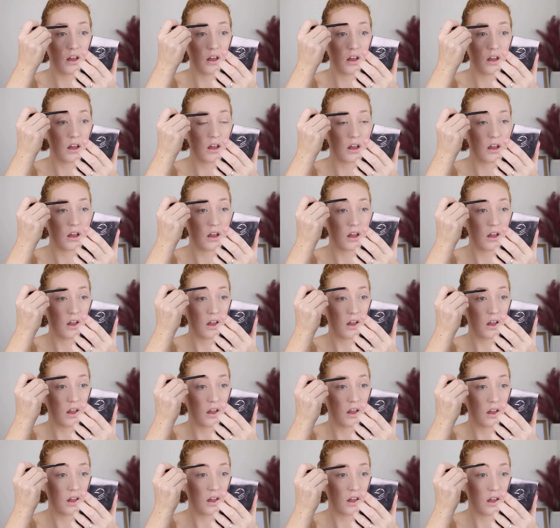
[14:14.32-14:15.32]

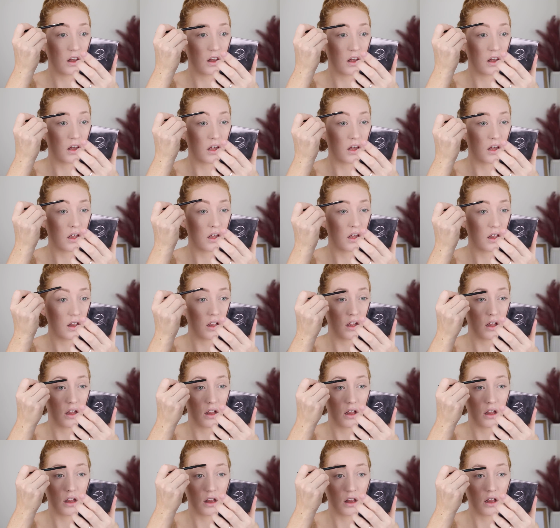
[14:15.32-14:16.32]

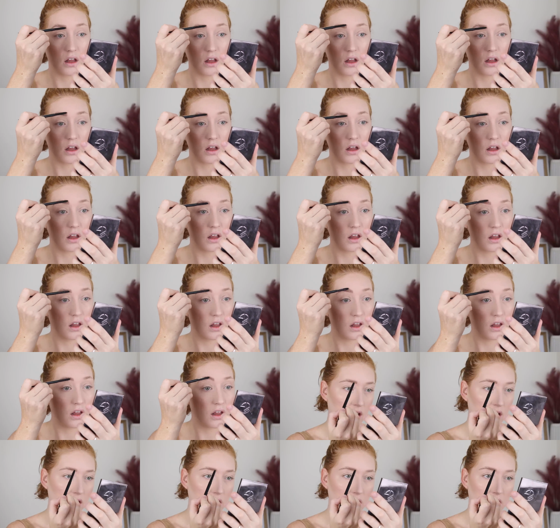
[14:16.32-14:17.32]

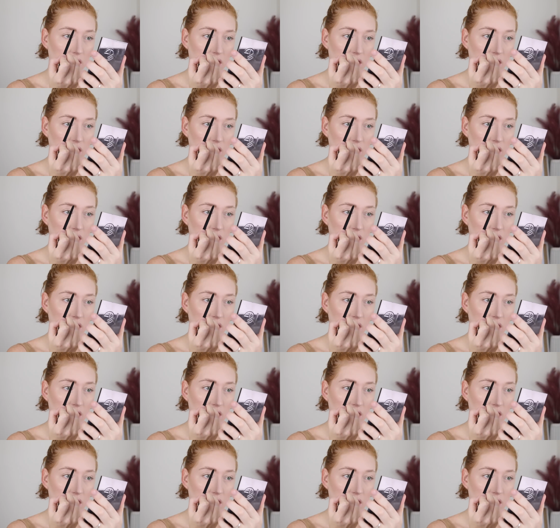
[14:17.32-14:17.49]
Nobody speaks.